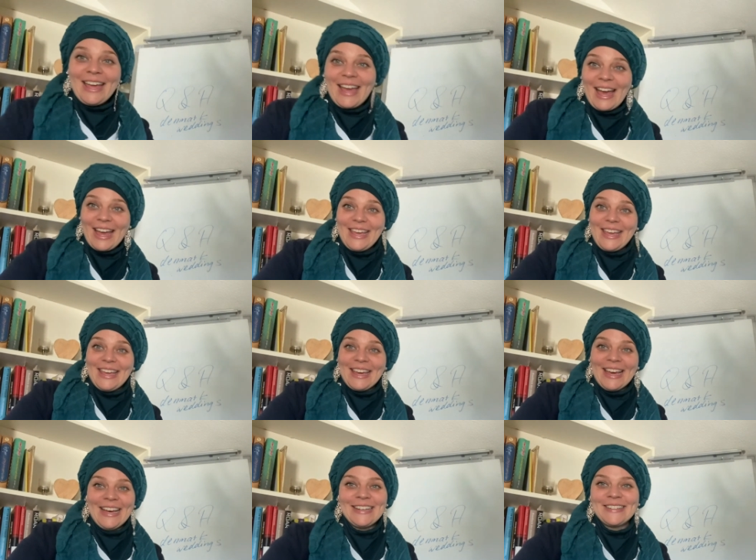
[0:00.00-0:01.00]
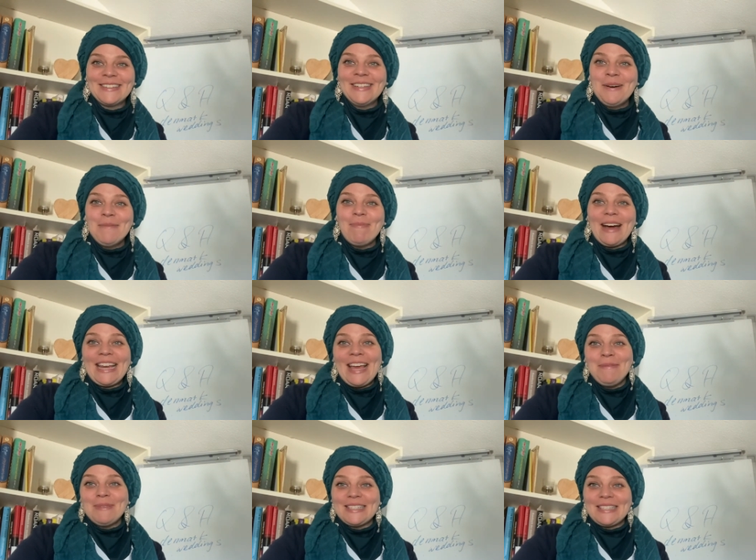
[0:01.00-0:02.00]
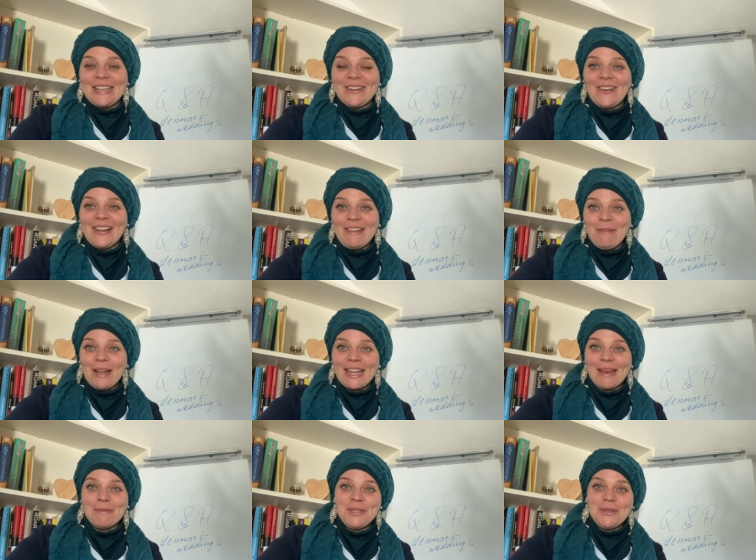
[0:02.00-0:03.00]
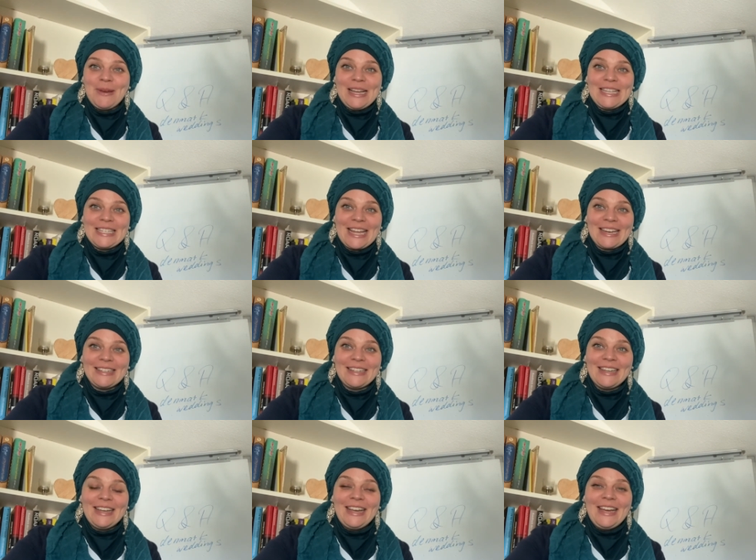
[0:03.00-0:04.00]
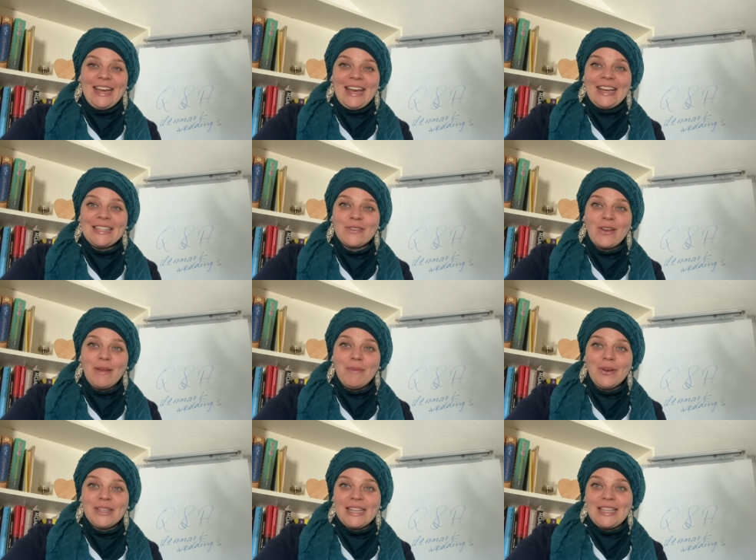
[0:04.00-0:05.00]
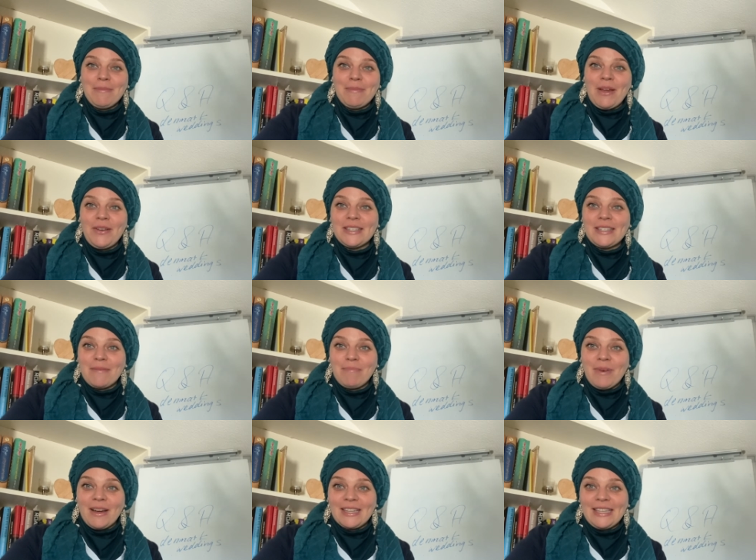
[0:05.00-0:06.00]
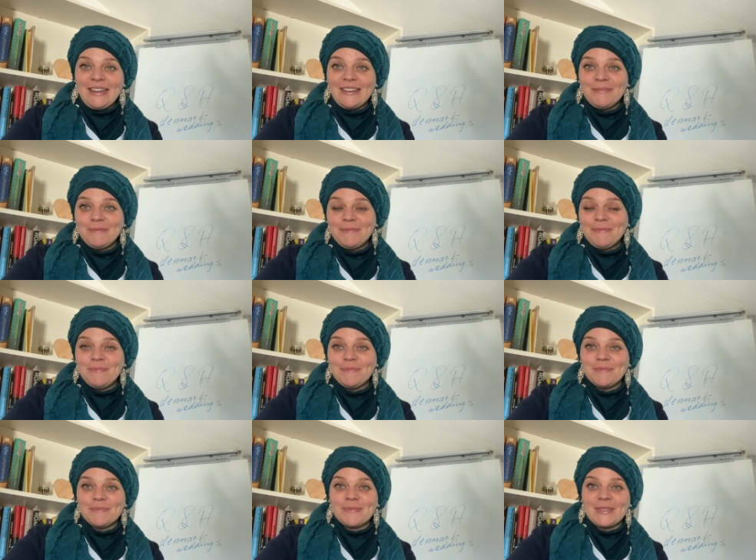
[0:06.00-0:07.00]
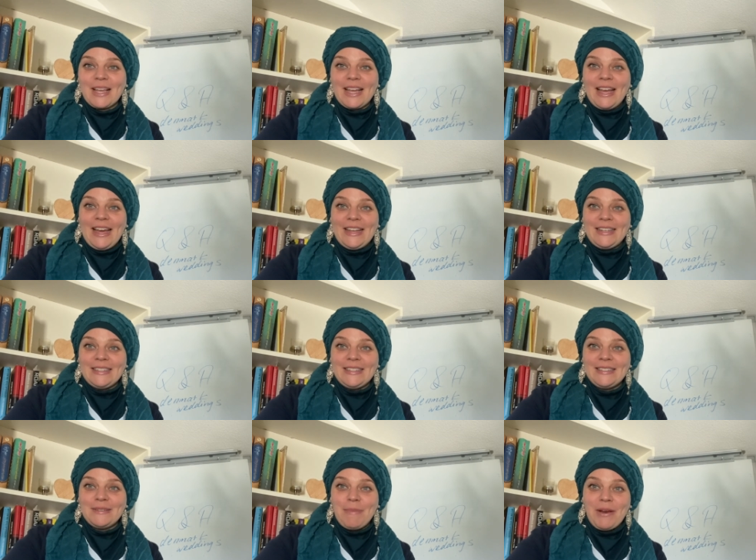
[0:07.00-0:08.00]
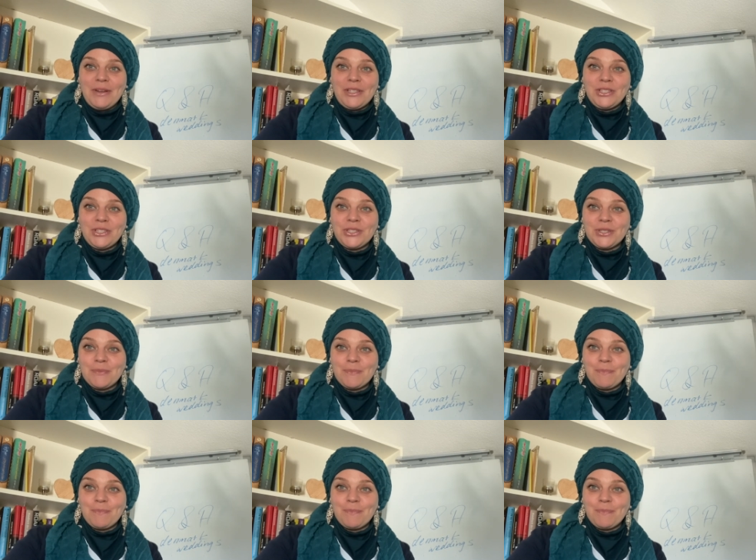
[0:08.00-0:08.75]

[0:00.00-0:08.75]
Hey, my name is Nicole. Welcome to my channel. It's all about getting married in Denmark here and marriage